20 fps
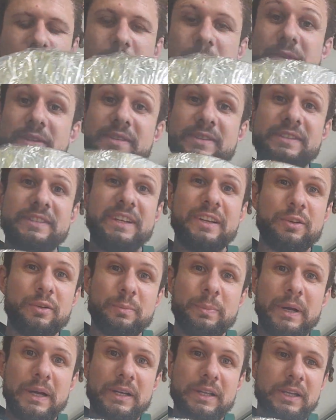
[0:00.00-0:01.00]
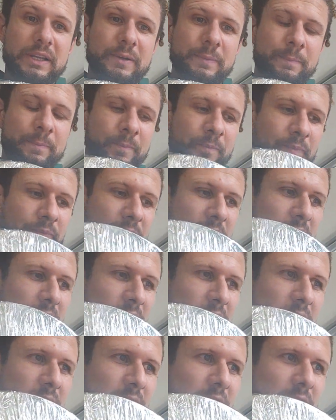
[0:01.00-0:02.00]
steel buckler.
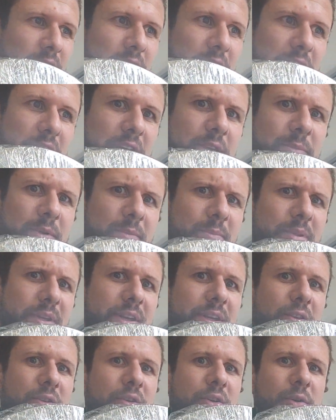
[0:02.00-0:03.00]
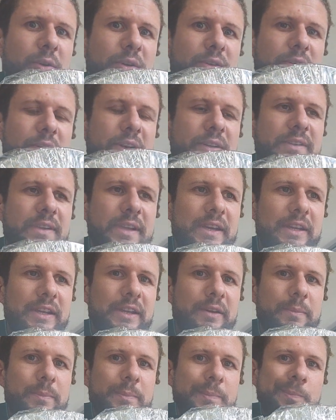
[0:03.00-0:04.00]
I had been planning on going
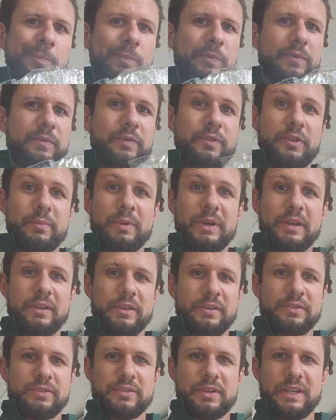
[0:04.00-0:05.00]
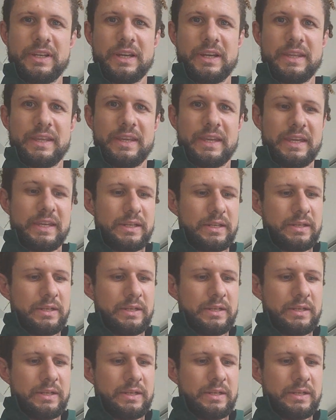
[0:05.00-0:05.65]
titanium for the buckler straight out the gate.